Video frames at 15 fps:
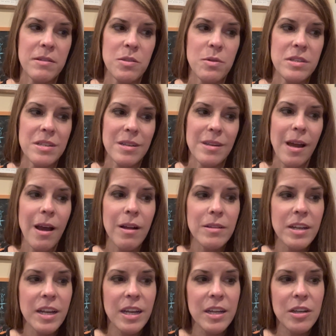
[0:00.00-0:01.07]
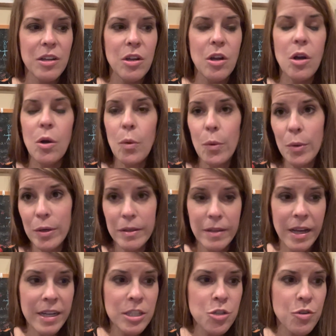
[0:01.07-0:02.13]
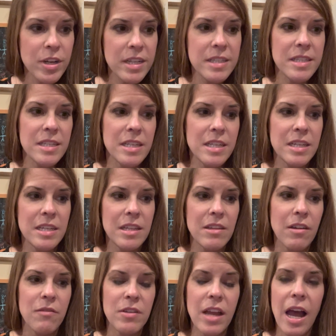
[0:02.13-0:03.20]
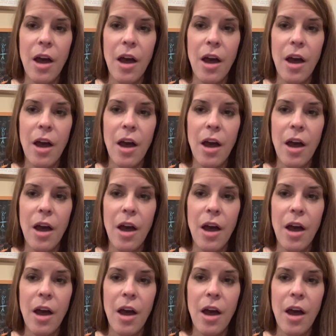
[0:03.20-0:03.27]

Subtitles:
So it's like an outline or a line tracing of the